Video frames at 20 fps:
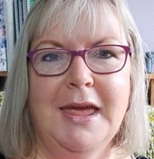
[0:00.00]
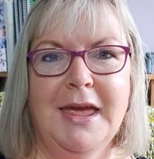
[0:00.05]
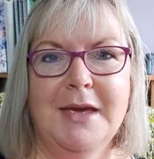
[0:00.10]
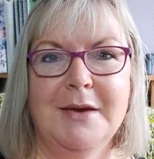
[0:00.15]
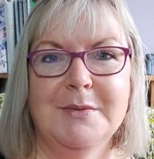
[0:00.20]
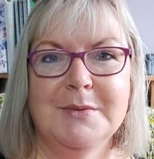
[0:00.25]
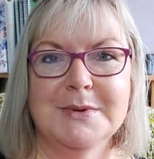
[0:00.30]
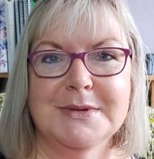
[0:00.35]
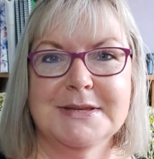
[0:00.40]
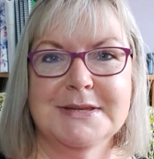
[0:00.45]

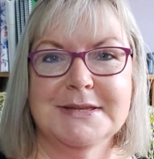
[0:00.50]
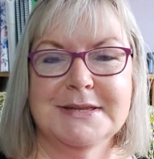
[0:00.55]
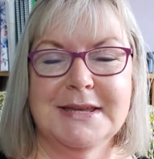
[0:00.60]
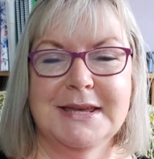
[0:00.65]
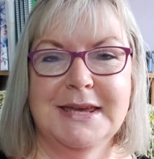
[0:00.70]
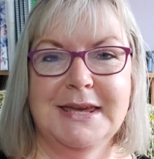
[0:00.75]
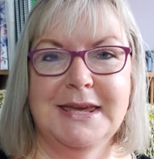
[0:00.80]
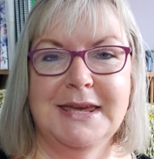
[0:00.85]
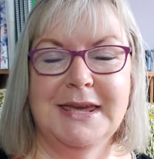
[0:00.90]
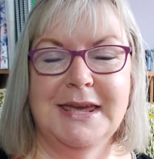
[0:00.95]
it was
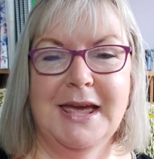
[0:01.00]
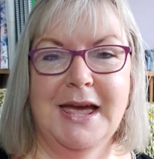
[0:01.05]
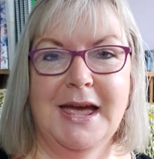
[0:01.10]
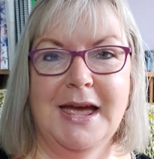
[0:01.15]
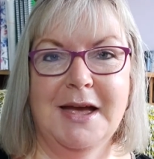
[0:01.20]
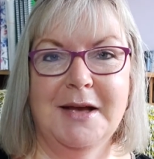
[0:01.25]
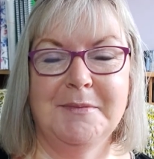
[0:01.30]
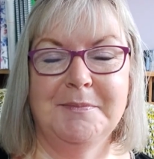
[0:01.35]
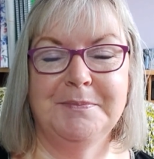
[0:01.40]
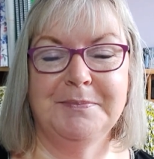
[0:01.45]
the
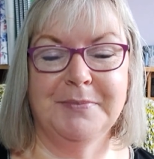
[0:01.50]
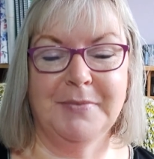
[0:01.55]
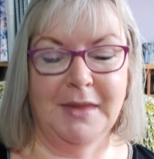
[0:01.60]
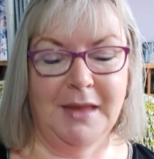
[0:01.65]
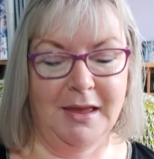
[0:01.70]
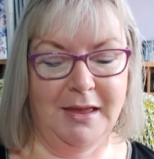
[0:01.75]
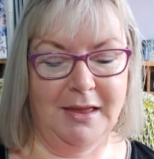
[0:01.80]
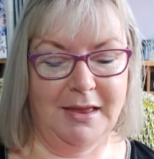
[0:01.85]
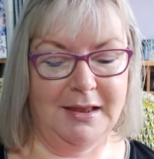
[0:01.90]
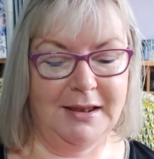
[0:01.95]
um,
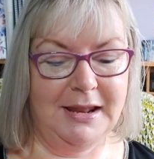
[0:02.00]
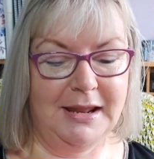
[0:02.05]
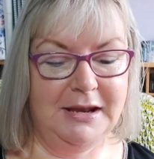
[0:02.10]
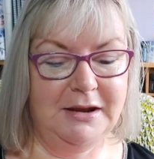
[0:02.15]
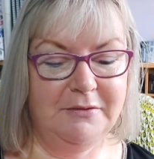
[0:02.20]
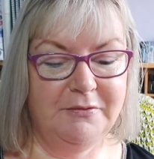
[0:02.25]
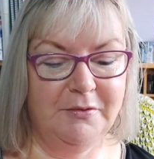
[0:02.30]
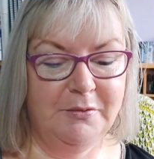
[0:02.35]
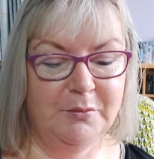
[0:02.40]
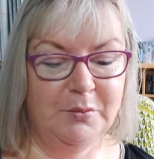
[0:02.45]

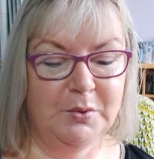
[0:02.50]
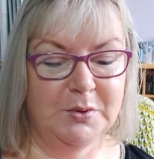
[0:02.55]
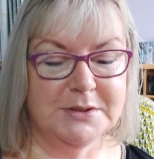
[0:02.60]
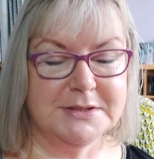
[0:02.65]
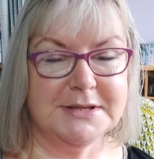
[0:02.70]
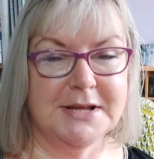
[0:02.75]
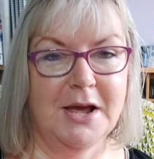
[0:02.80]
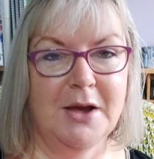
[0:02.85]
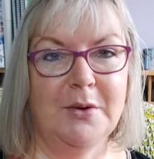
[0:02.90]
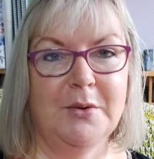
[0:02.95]
lady from
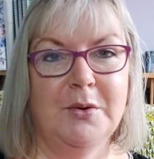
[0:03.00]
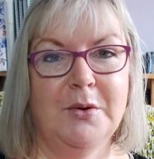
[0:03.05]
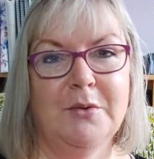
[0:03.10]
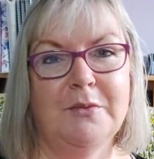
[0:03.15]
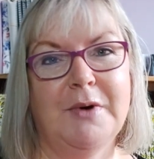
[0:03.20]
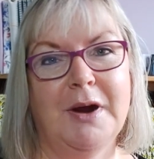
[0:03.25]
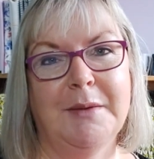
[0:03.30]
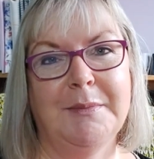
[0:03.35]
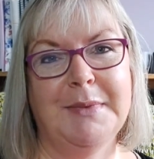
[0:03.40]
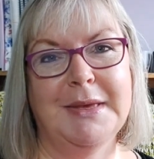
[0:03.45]
Woolzone who
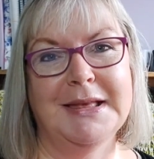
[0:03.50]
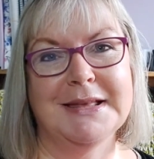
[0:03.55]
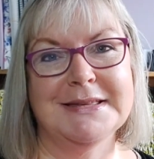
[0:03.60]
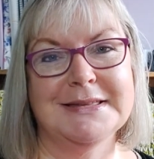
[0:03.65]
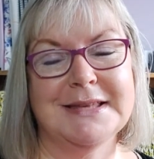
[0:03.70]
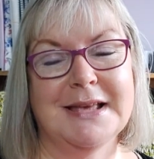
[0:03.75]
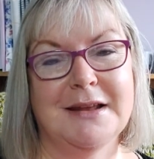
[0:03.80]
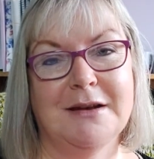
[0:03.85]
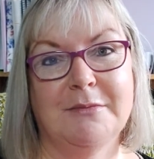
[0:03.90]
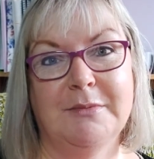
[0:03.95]
rang me and
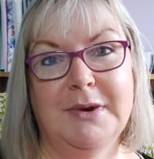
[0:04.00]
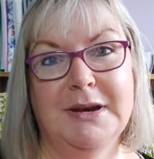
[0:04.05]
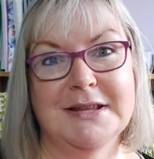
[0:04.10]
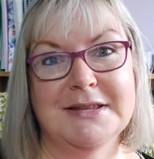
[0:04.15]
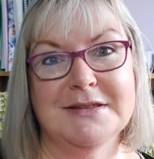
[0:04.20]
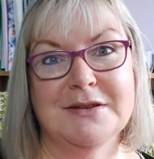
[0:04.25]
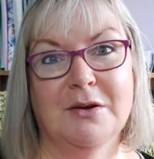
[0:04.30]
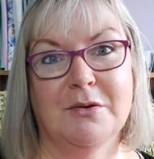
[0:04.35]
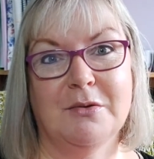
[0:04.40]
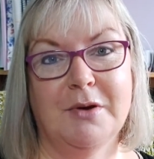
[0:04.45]
said I'm really
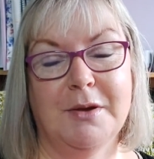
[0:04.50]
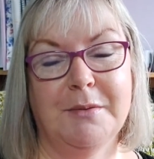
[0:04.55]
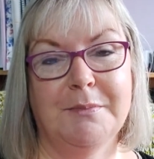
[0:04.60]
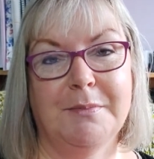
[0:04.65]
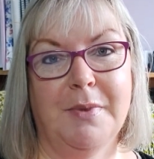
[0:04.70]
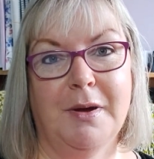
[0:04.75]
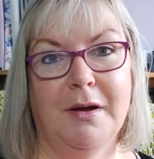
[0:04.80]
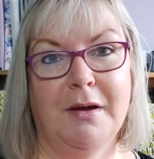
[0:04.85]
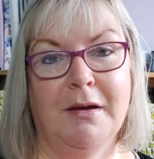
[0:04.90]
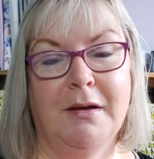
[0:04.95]
sorry
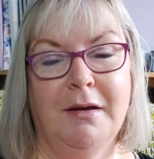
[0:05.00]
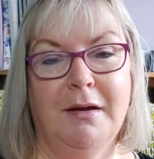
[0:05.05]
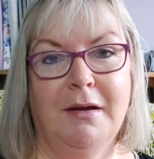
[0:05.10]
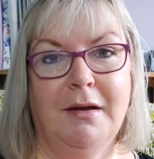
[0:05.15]
but